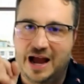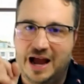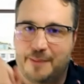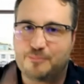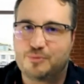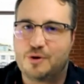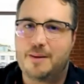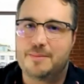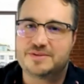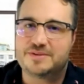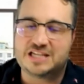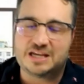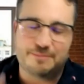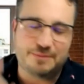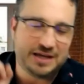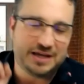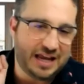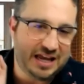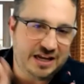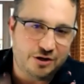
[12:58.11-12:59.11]
I promise it can
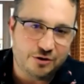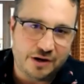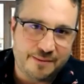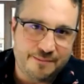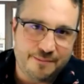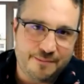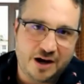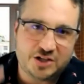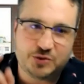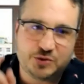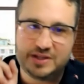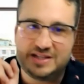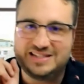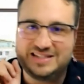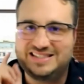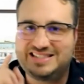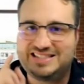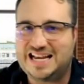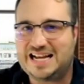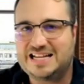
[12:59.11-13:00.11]
be in your inbox within
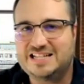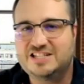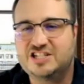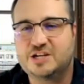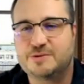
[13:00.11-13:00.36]
seconds.